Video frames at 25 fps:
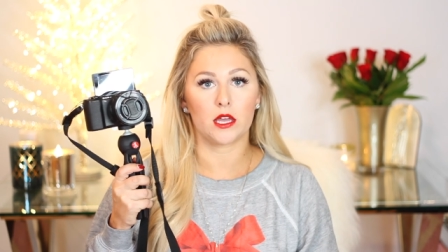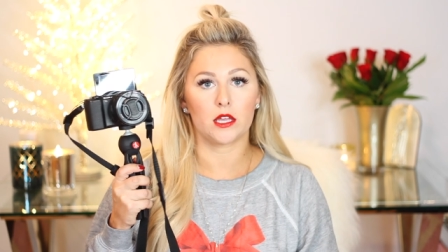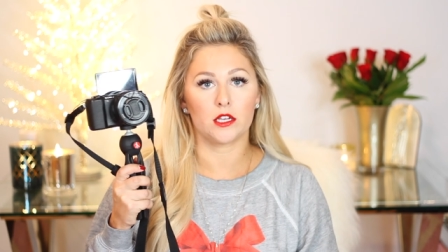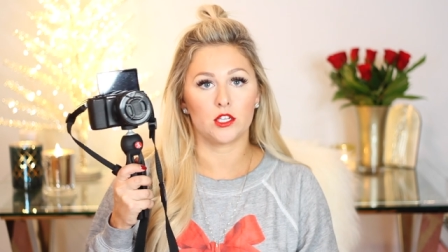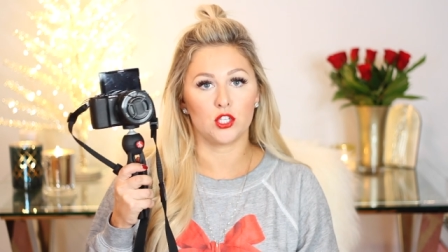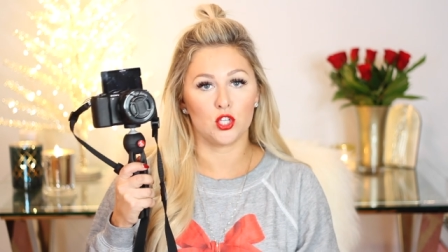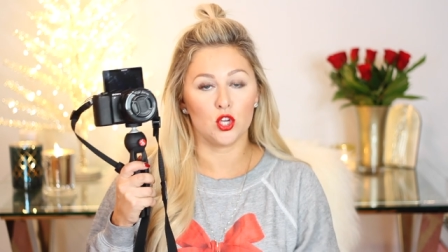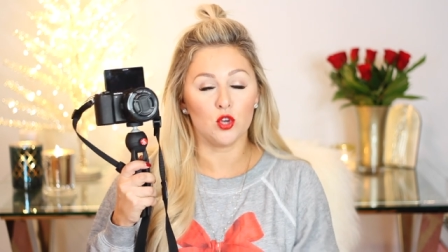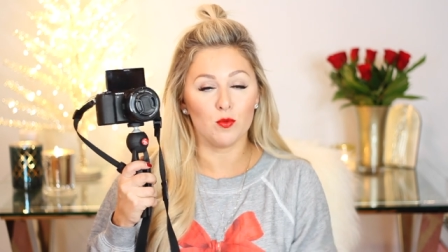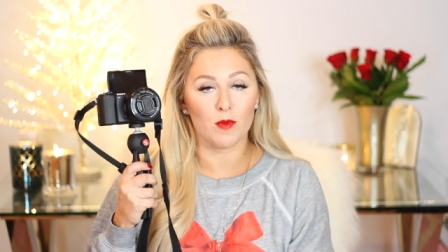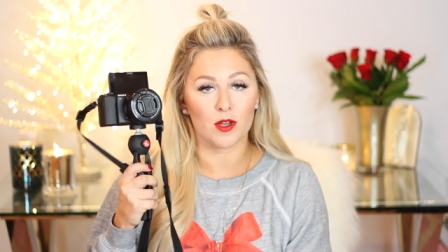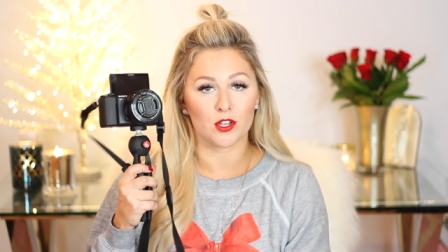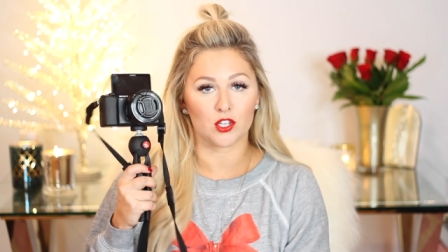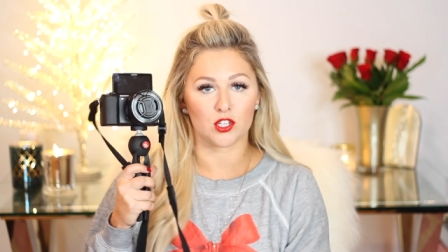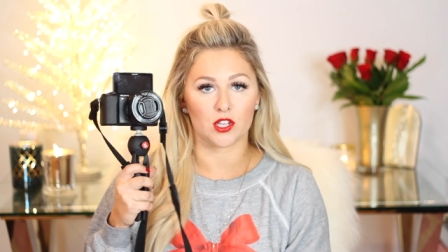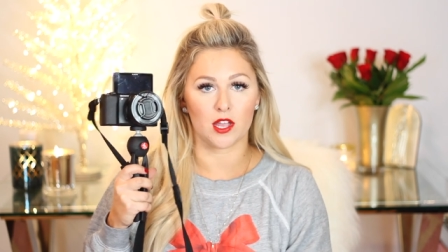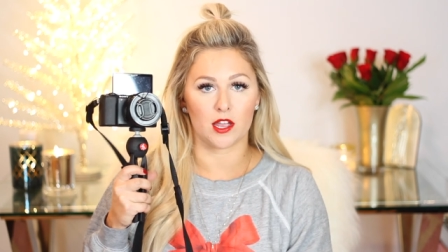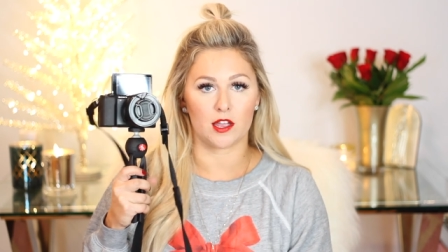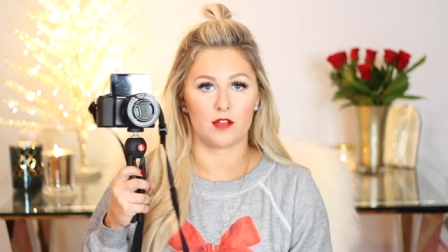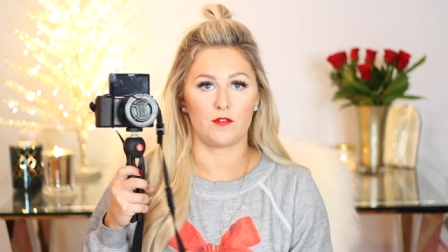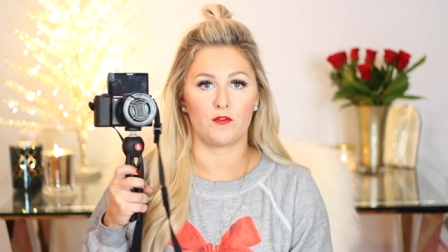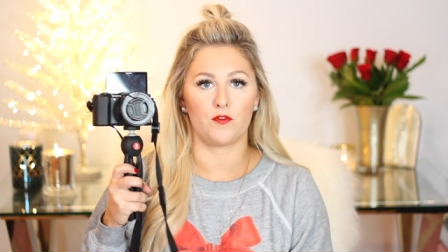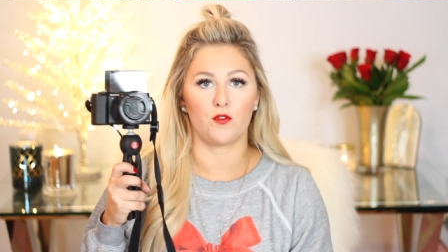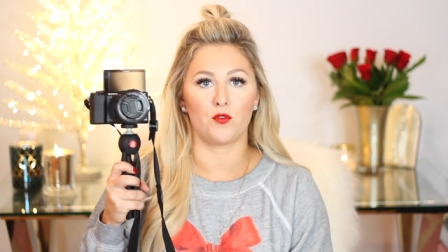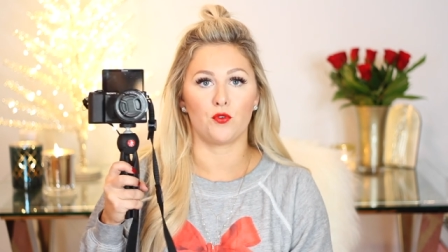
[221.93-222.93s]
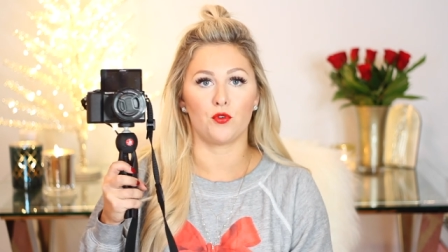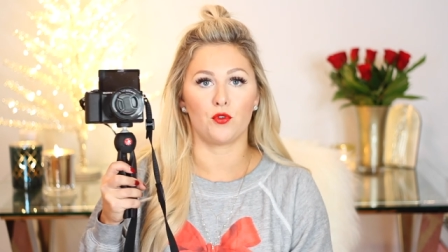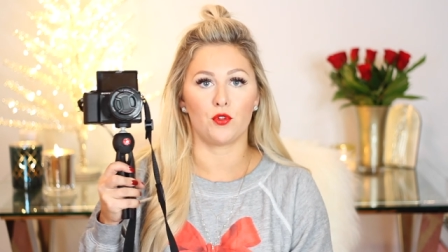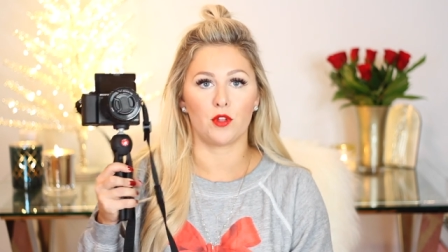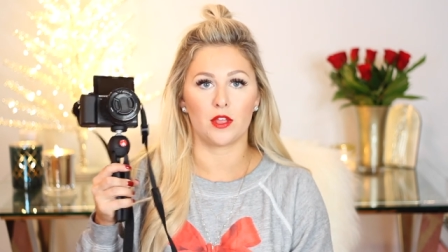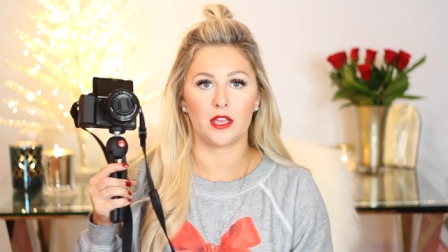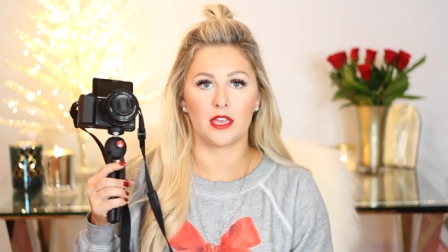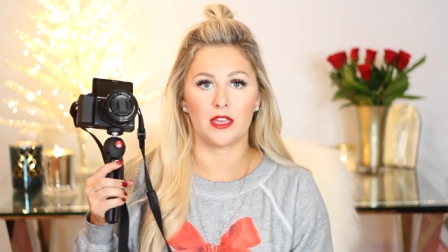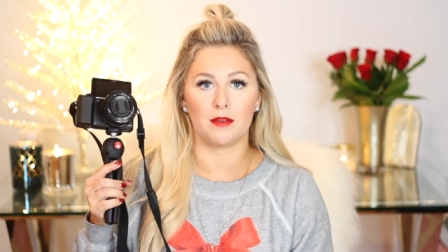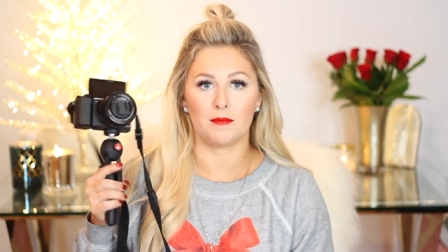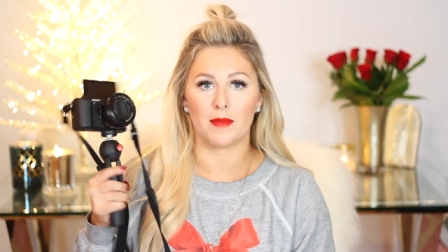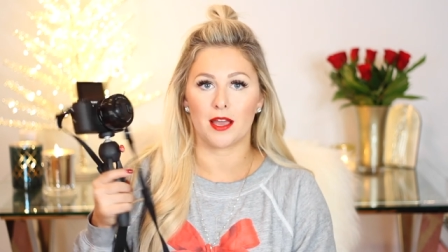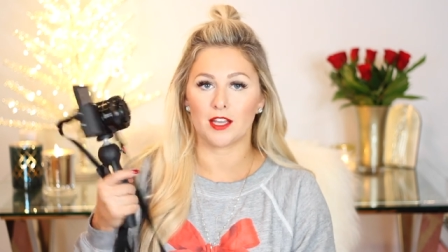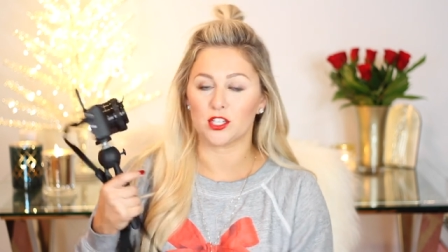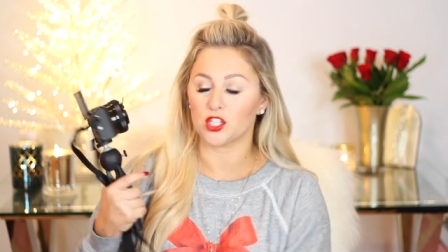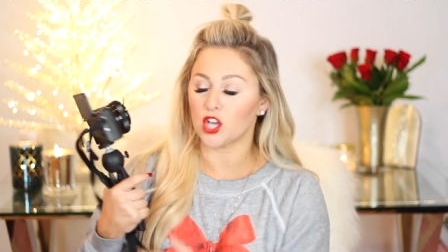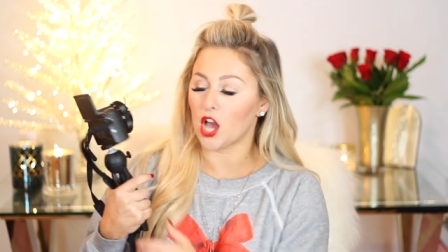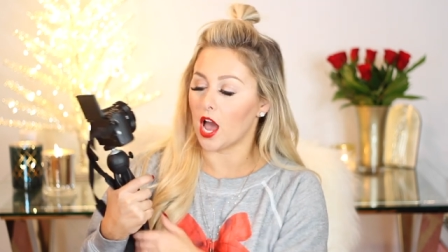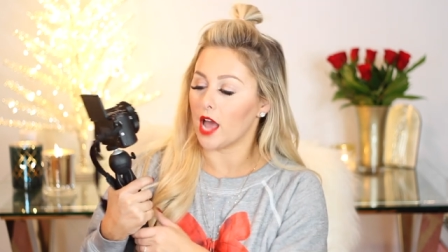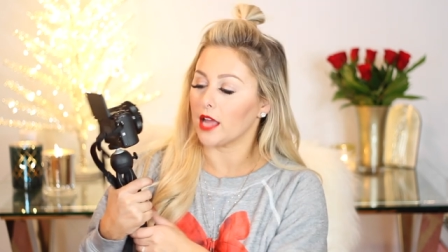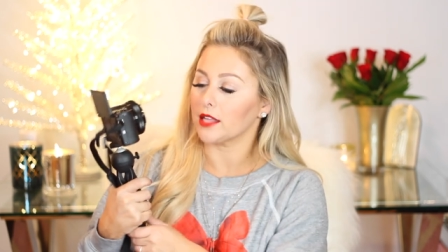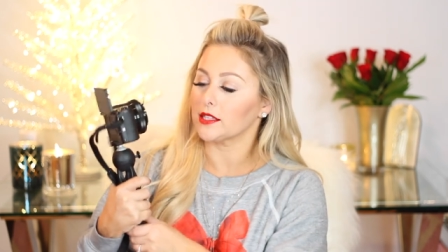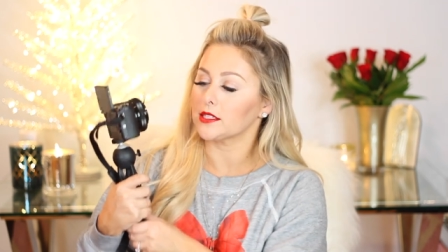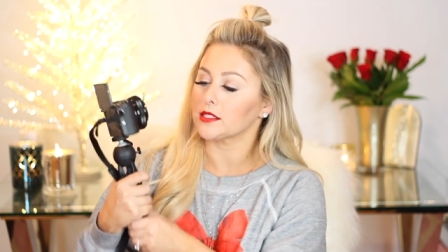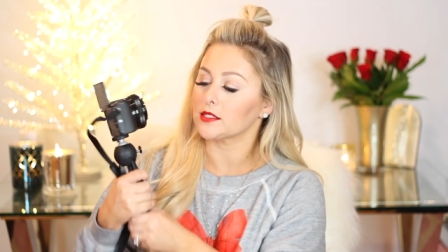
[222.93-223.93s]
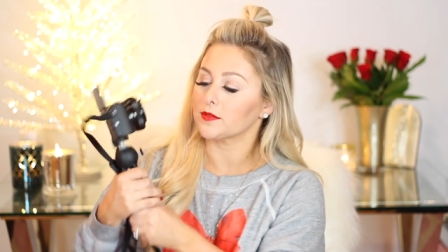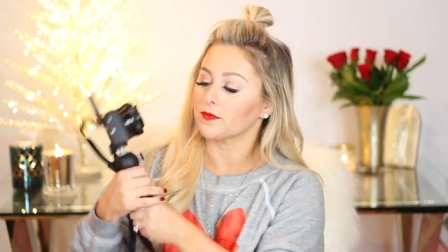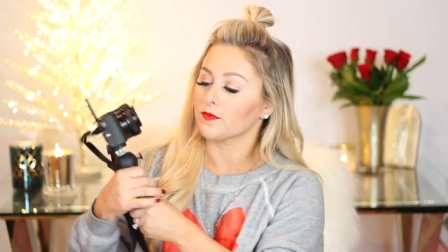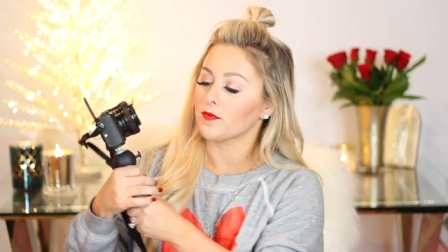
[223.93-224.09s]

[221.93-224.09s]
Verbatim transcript: too much like a fool in my shots.